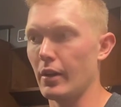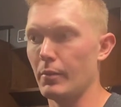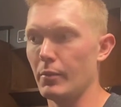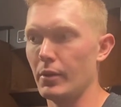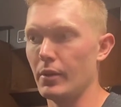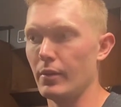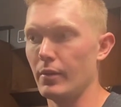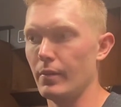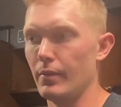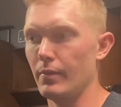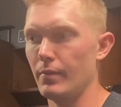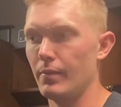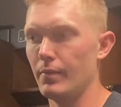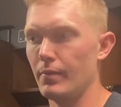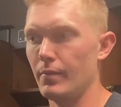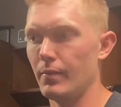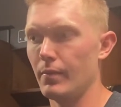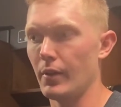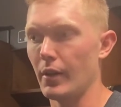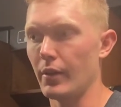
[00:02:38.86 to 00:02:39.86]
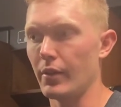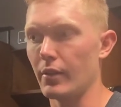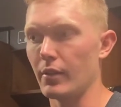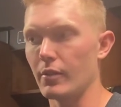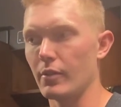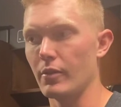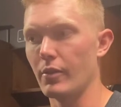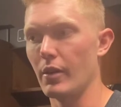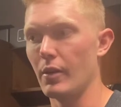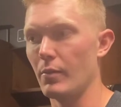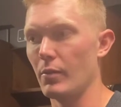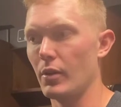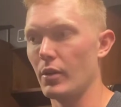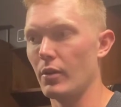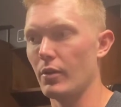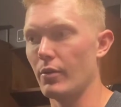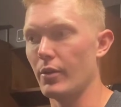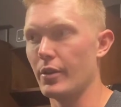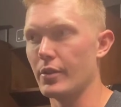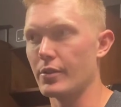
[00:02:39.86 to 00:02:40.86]
I mean, I think the ground ball
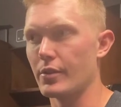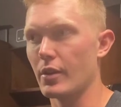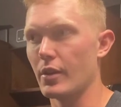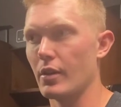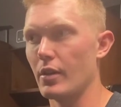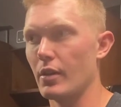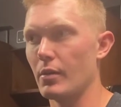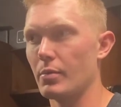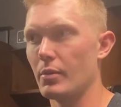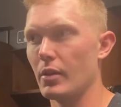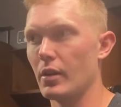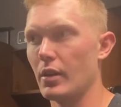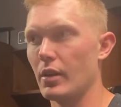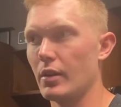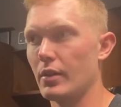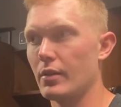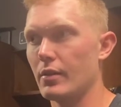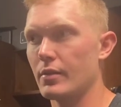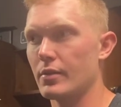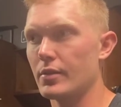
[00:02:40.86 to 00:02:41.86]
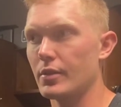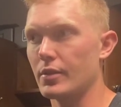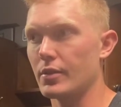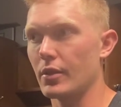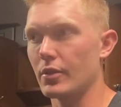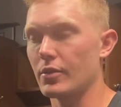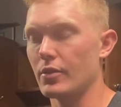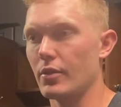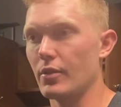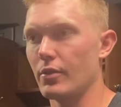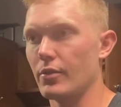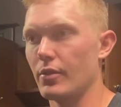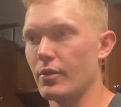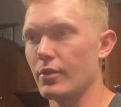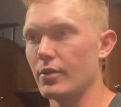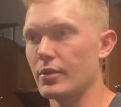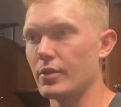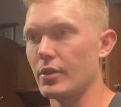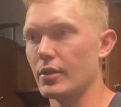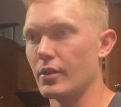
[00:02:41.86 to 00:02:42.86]
rate's gone up a lot since I started throwing
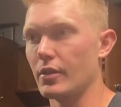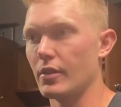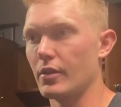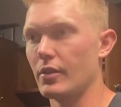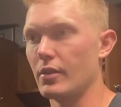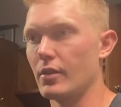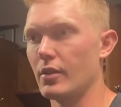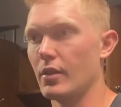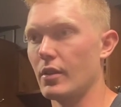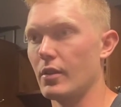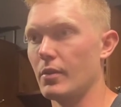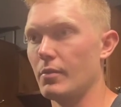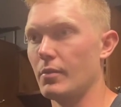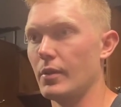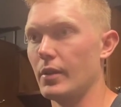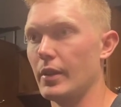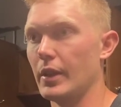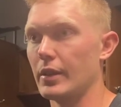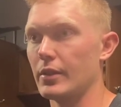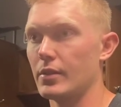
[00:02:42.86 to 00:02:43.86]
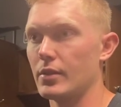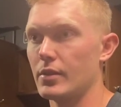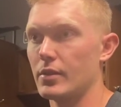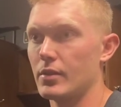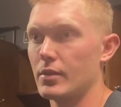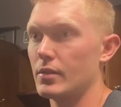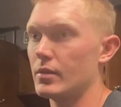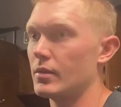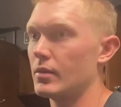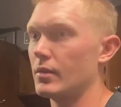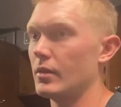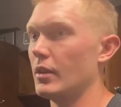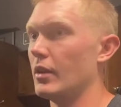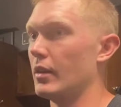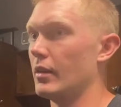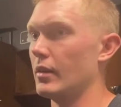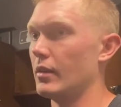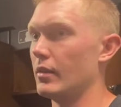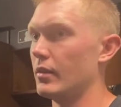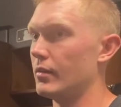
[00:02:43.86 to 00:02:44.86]
the sinker, and that's
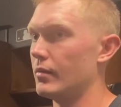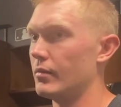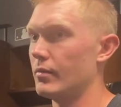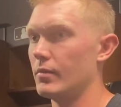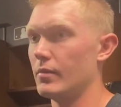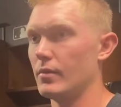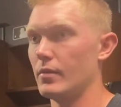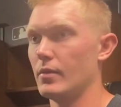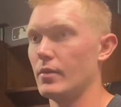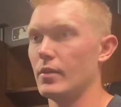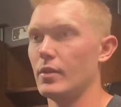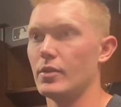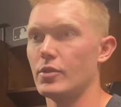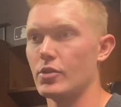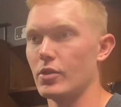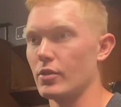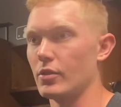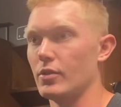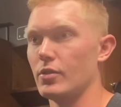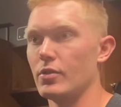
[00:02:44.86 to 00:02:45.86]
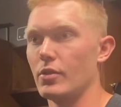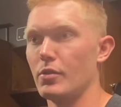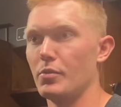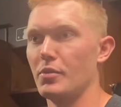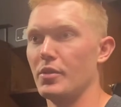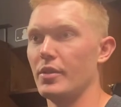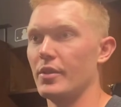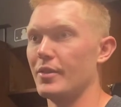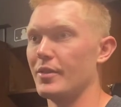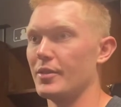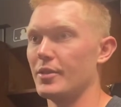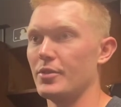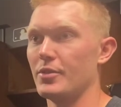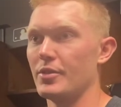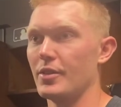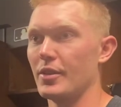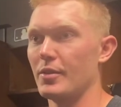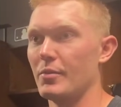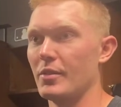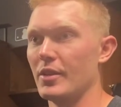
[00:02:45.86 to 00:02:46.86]
what Sophie told me as he was
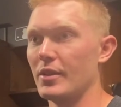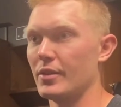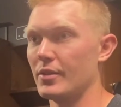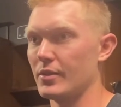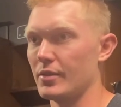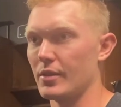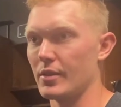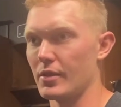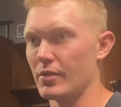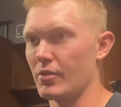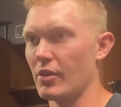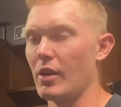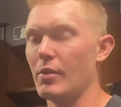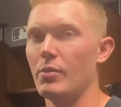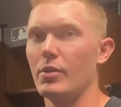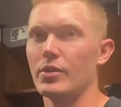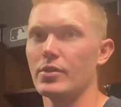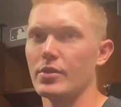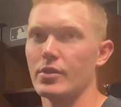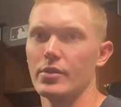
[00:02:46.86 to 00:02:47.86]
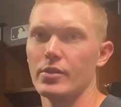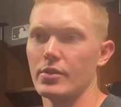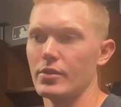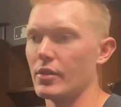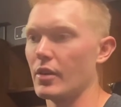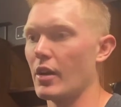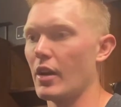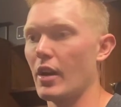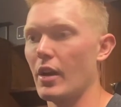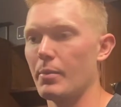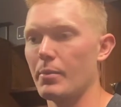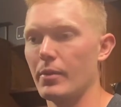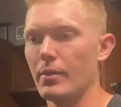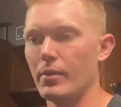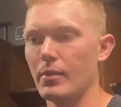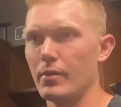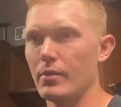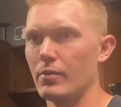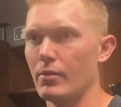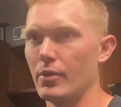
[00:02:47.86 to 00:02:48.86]
taking me out, is that ground ball singles are going to happen
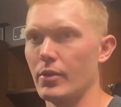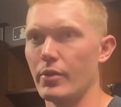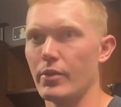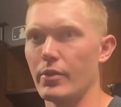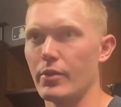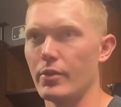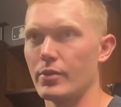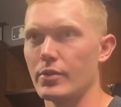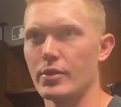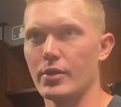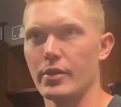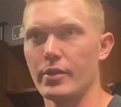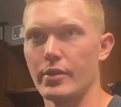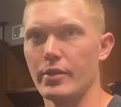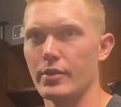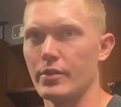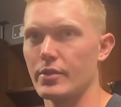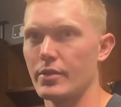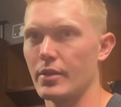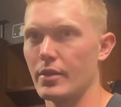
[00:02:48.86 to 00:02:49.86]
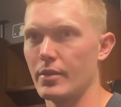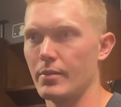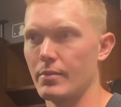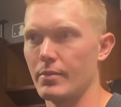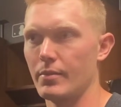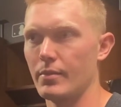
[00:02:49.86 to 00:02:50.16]
when you're throwing sinkers, so